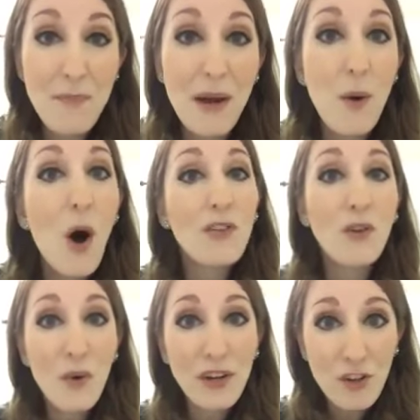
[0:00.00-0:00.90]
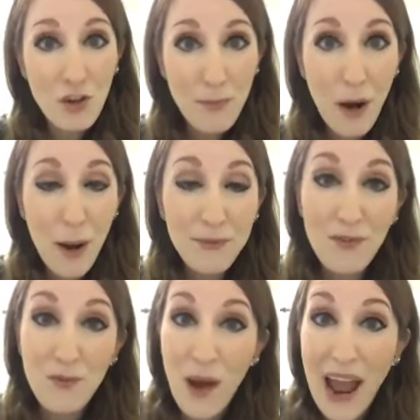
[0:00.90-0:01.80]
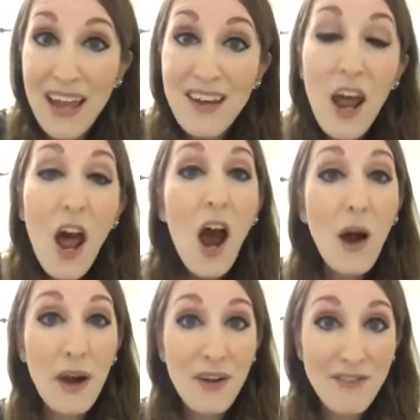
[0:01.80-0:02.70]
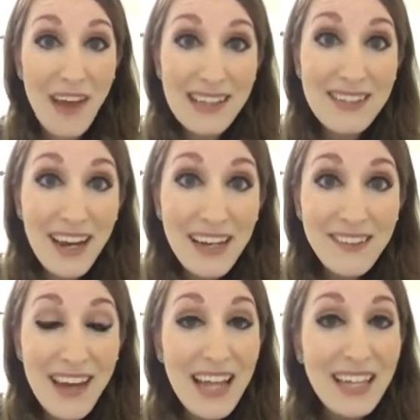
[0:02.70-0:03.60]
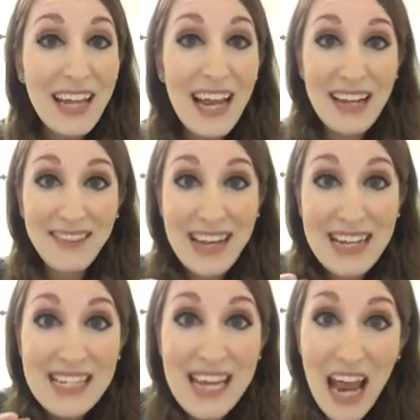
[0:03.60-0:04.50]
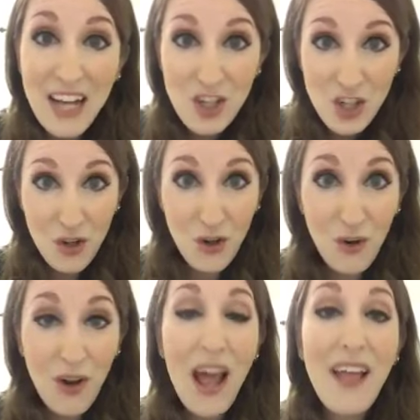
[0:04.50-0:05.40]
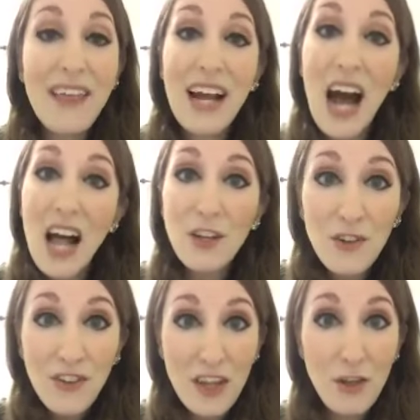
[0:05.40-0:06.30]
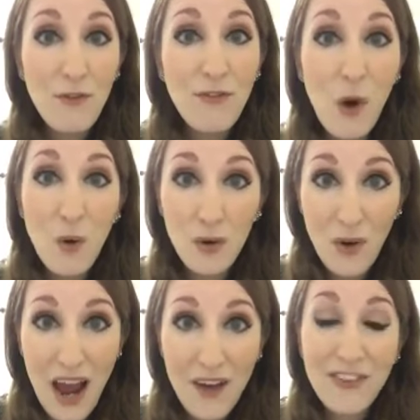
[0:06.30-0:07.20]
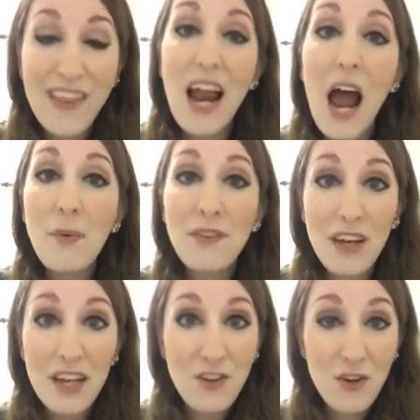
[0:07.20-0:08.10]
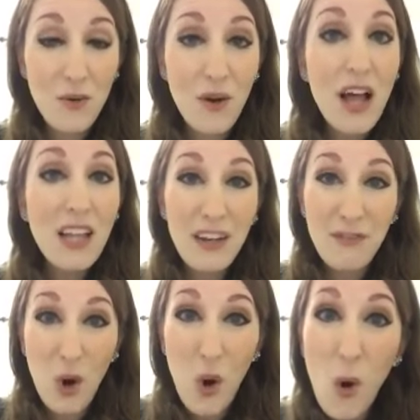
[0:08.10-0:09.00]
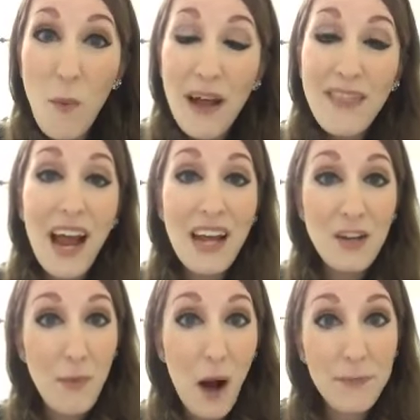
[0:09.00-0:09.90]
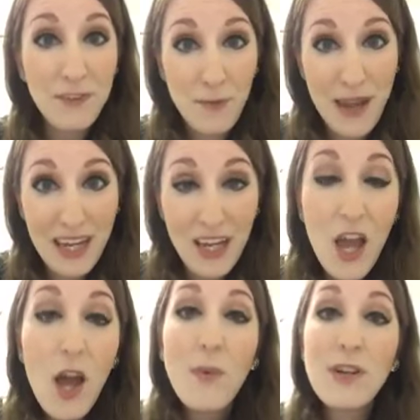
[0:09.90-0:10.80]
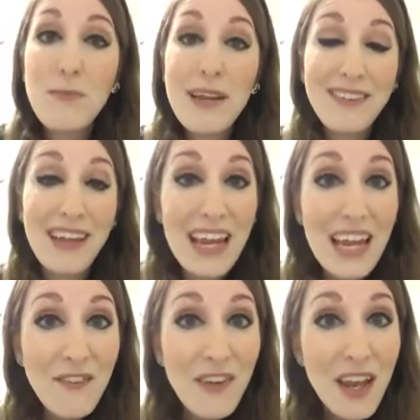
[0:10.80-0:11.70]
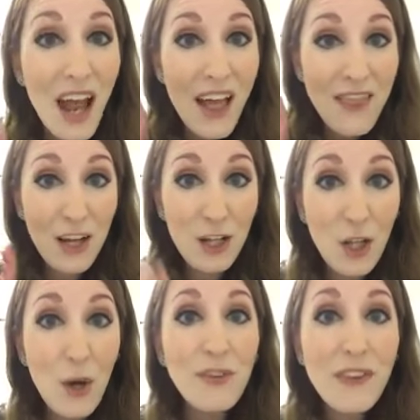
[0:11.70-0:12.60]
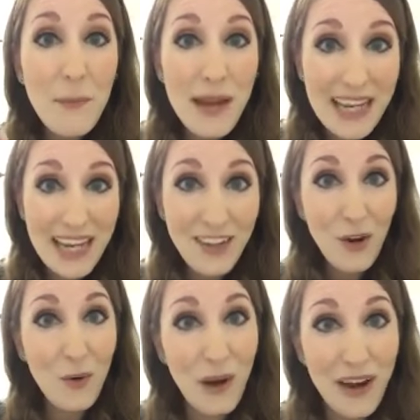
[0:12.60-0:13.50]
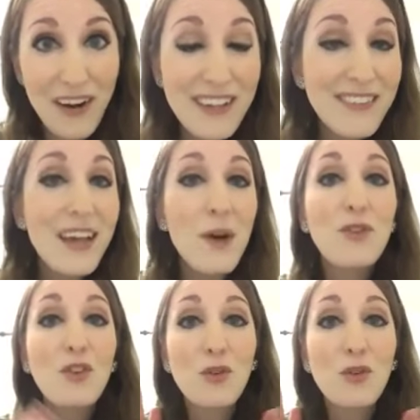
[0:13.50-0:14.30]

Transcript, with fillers: but I'm also going to do pops of red around Valentine's Day. Like it's intentional. The colors that you photograph, then I was going to do like for a whole month, I do pops of pink, which means even the clothes that my kids are wearing, this sounds